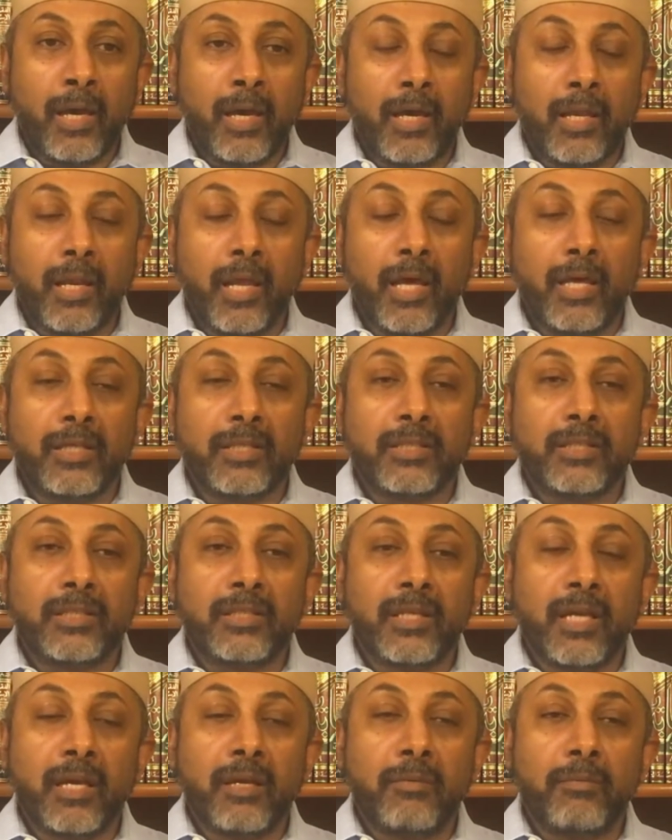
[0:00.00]
And
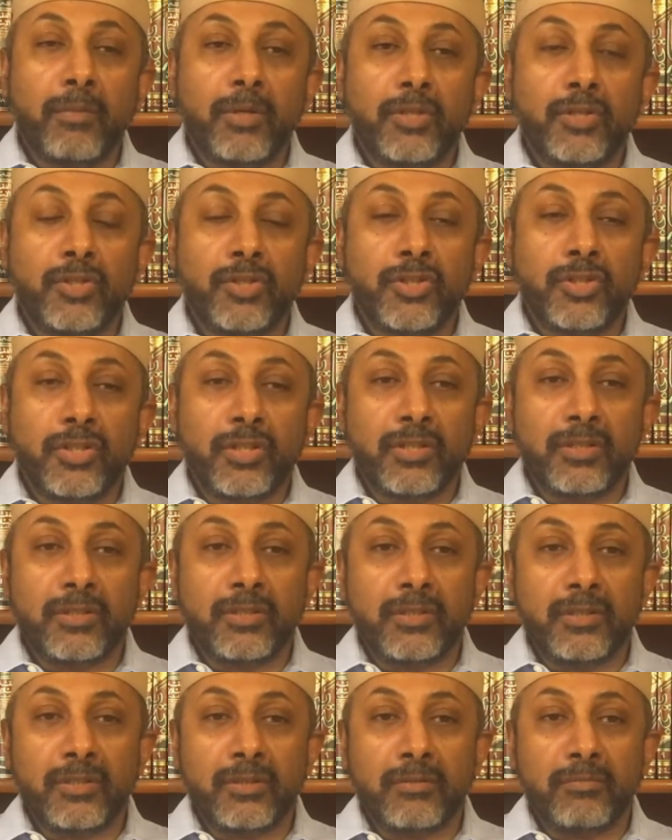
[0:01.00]
as I
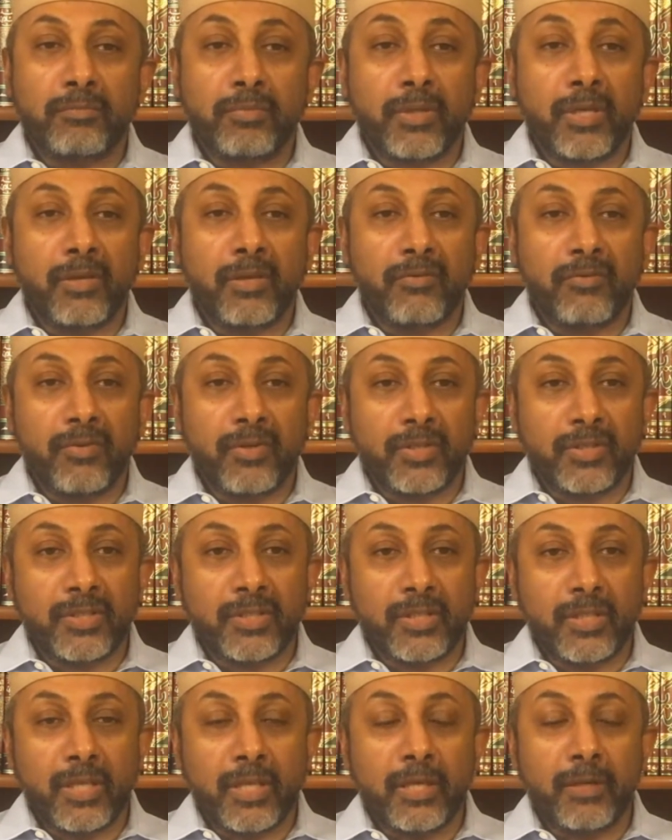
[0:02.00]
mentioned
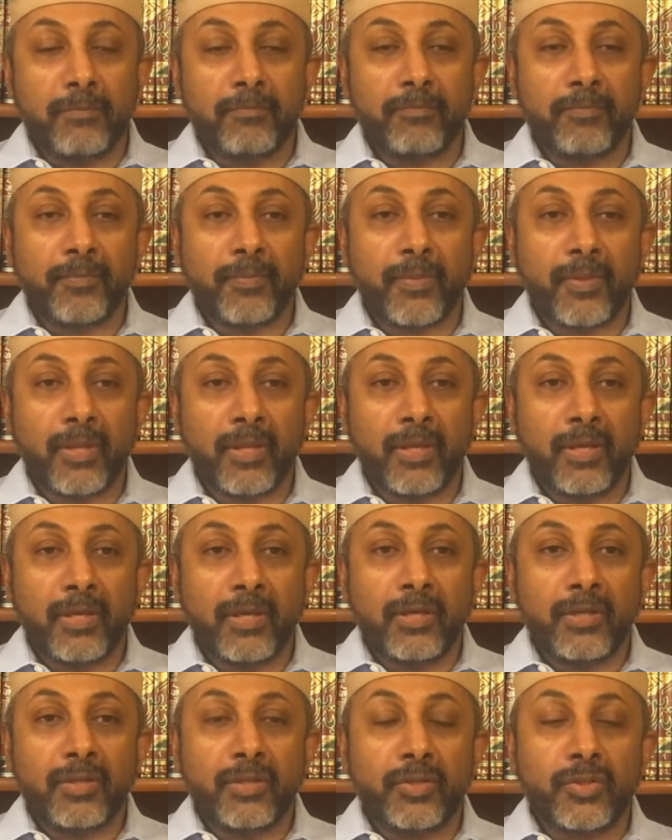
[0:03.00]
previously,
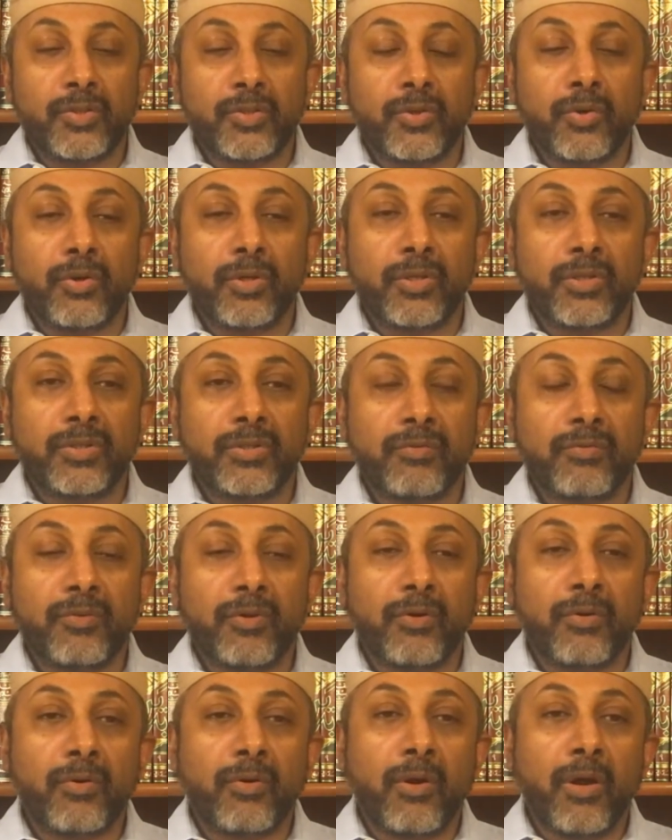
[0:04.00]
the stories of
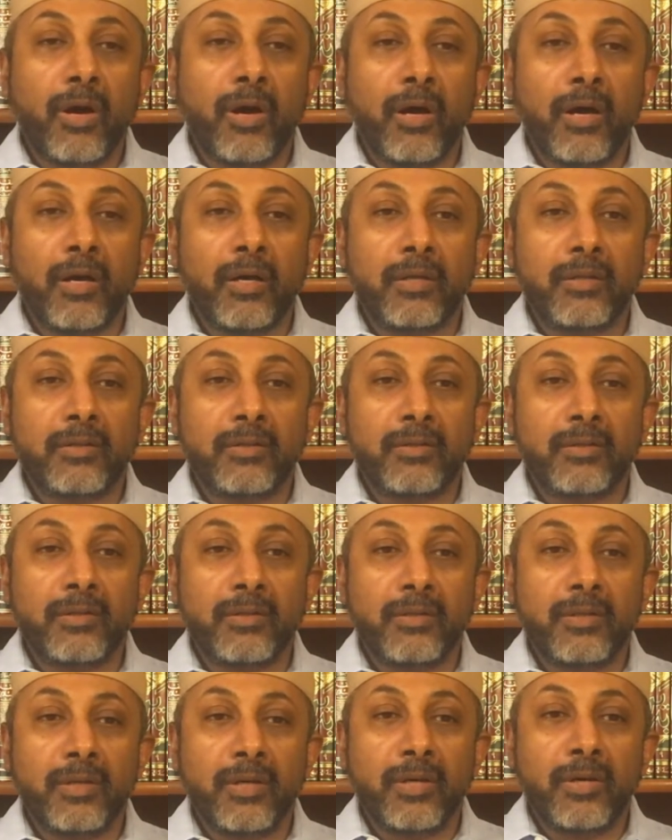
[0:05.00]
the Quran
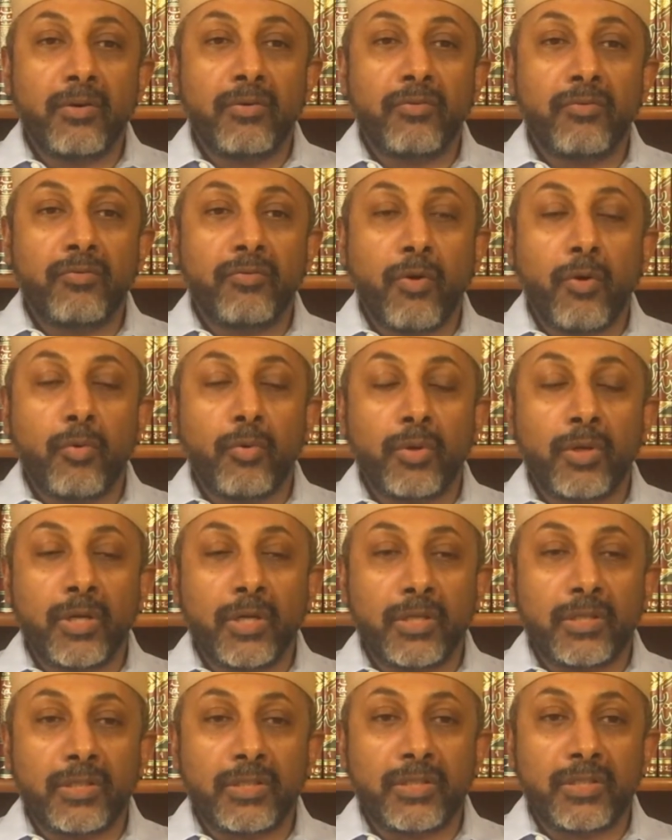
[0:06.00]

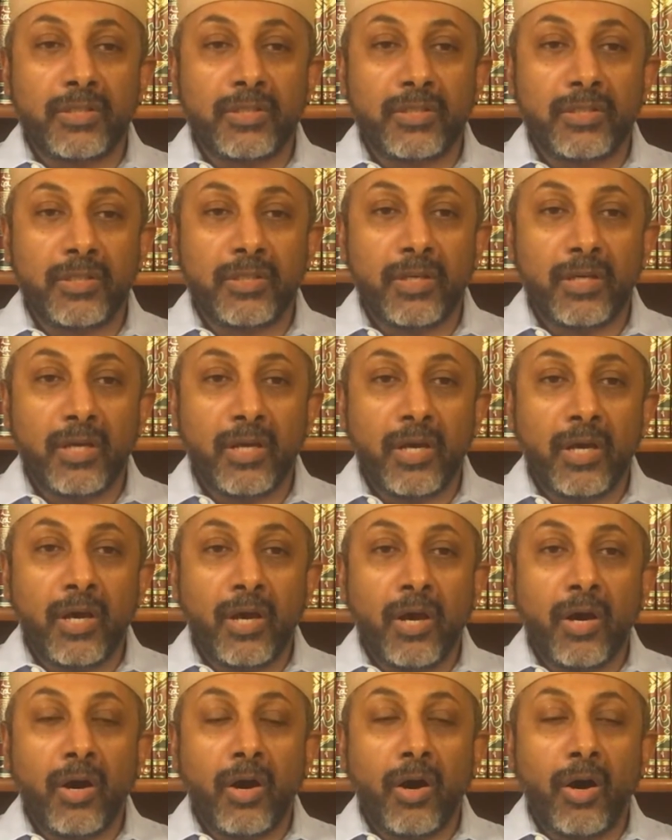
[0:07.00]
focus
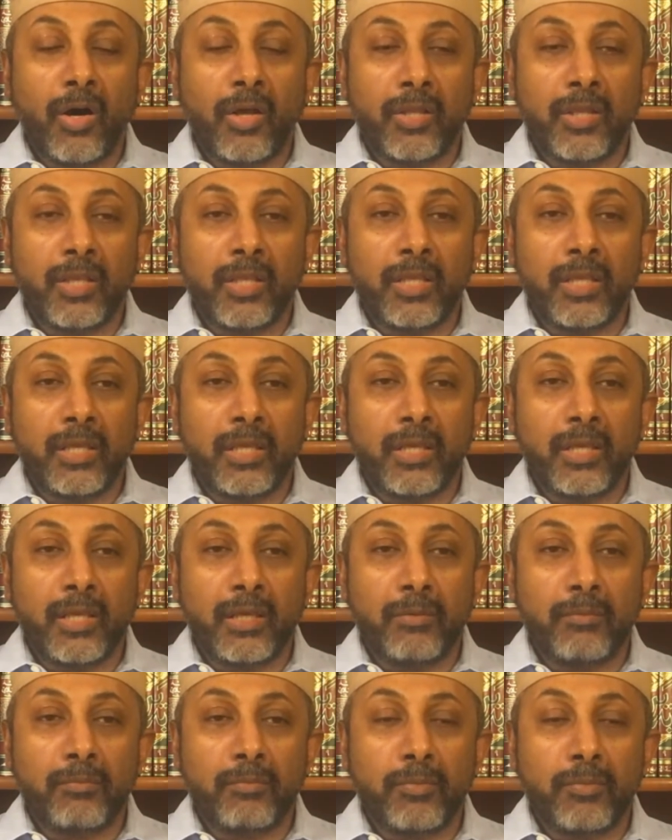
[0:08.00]
on the
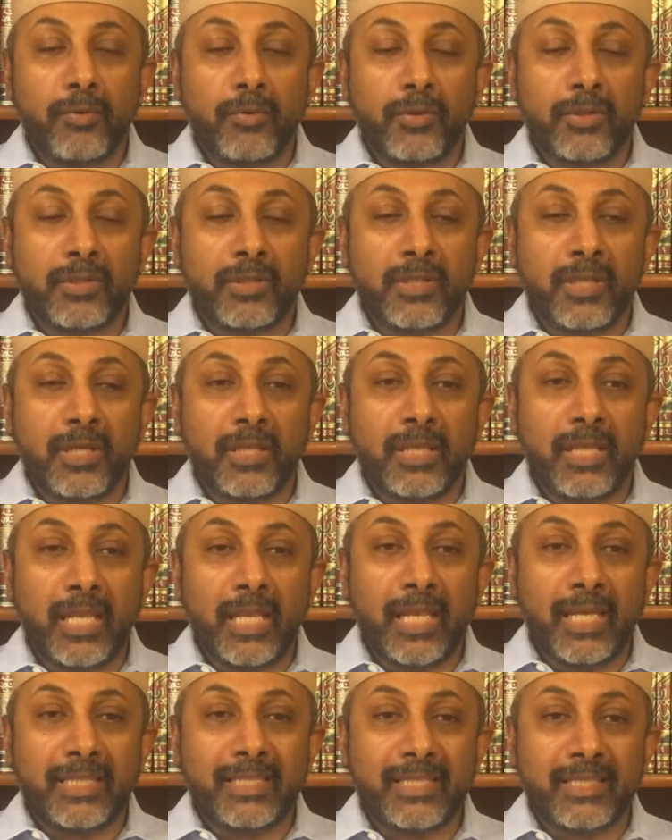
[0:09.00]
important
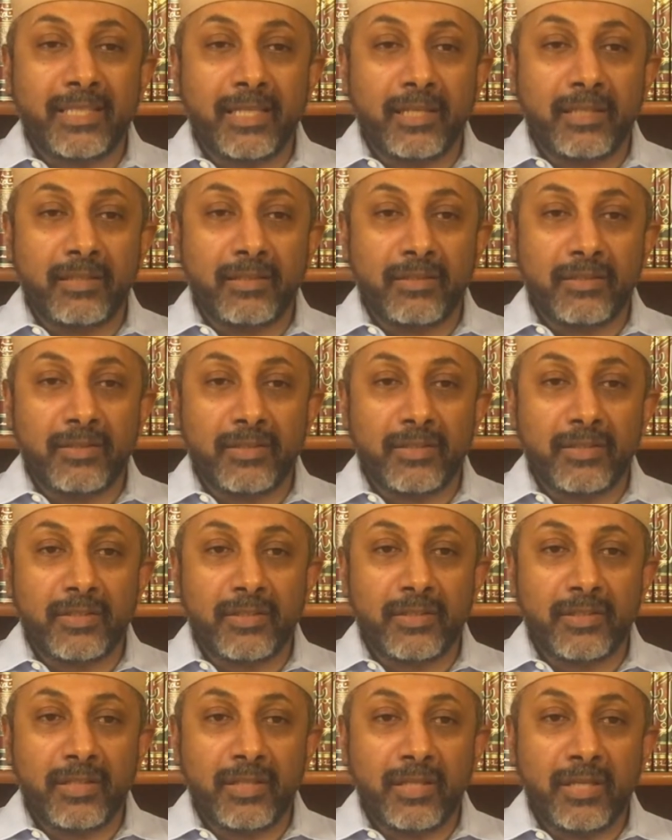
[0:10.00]

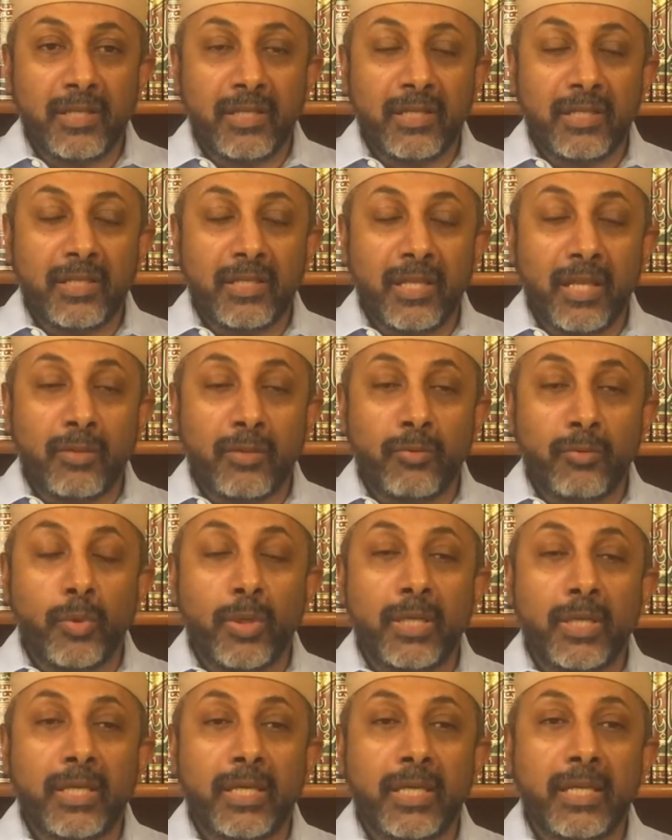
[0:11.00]
lessons that
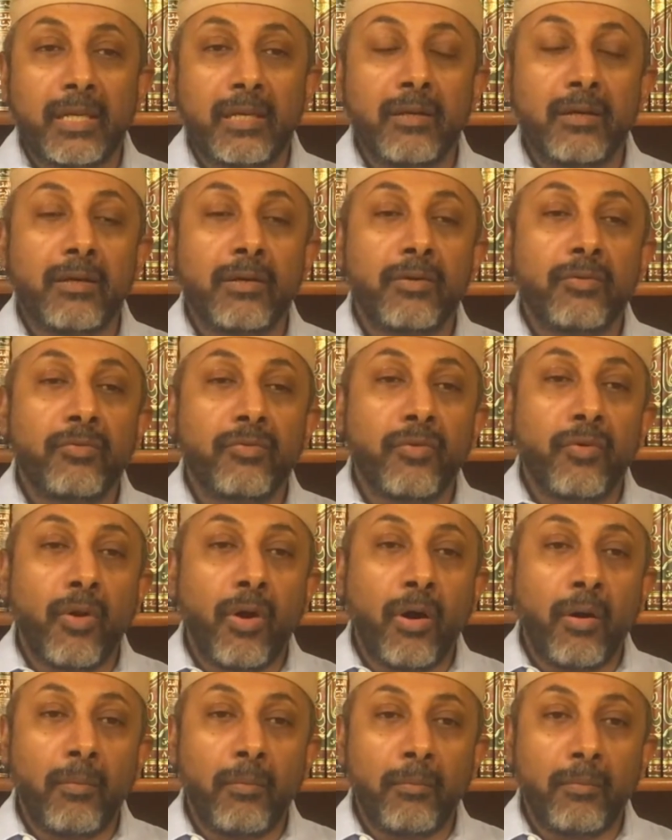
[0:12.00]
we can learn
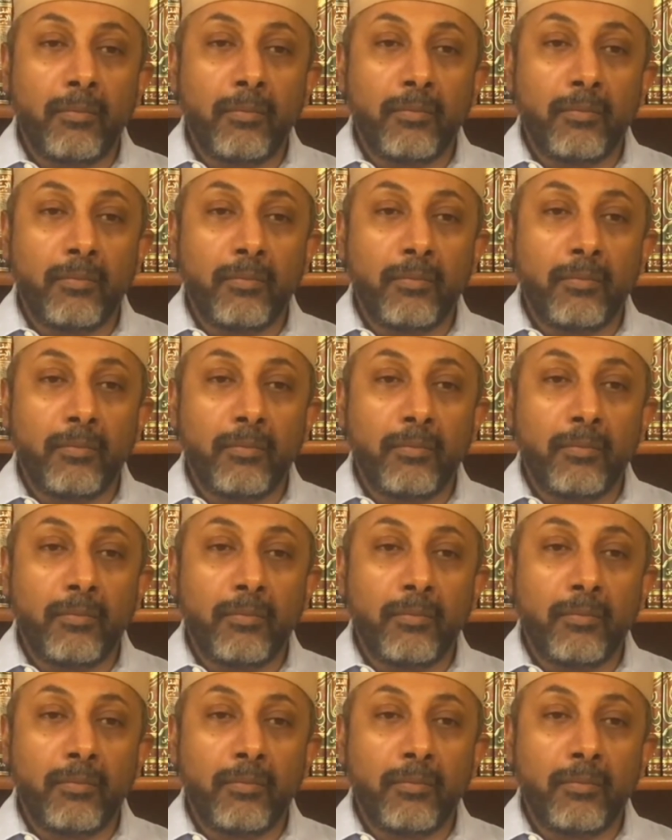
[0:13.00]
from.